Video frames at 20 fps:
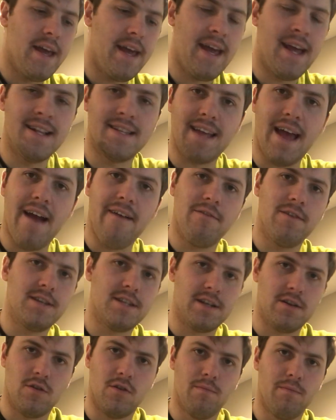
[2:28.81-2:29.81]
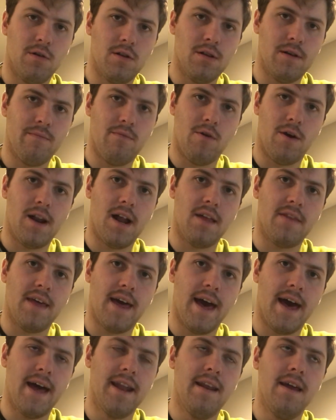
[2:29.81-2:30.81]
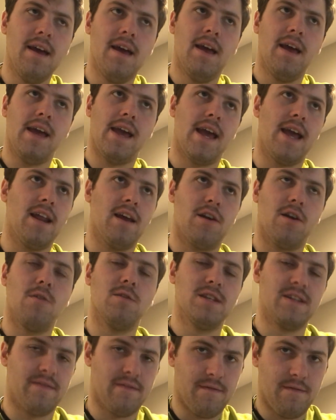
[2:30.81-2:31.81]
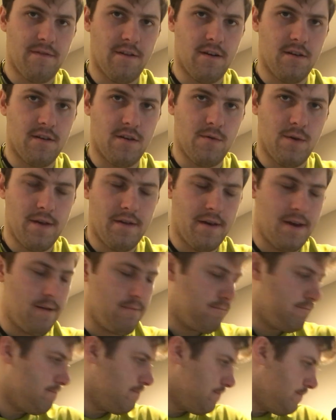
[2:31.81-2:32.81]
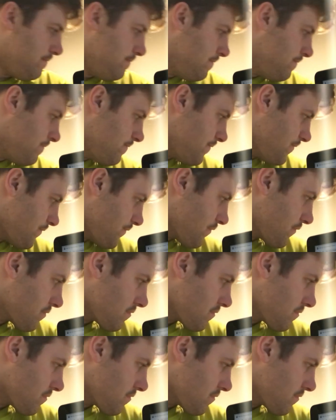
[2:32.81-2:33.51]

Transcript: It hits every single bullet point on the head, and it goes even further with it.